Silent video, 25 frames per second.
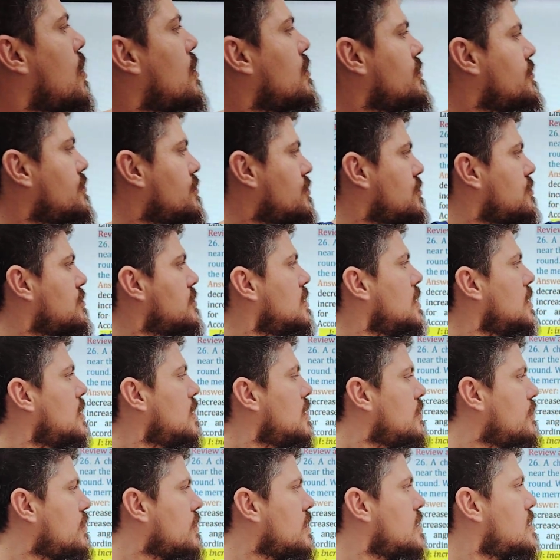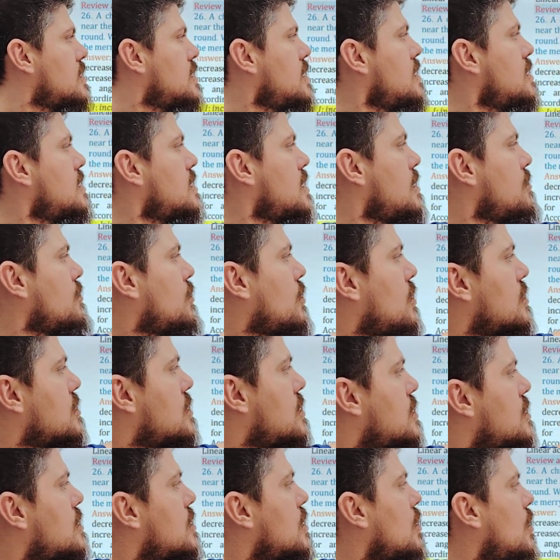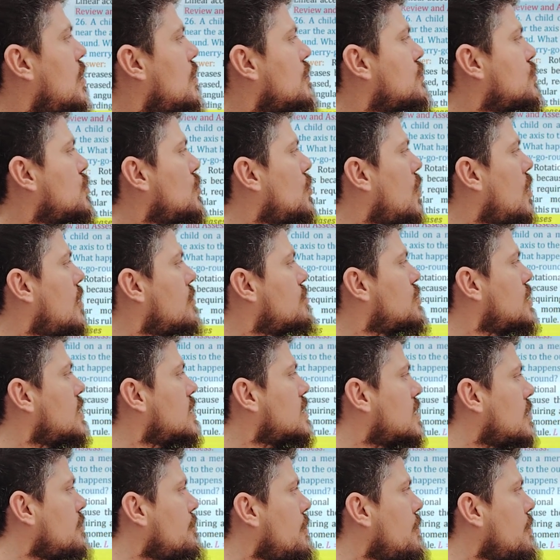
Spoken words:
of, for the system consisting of two objects,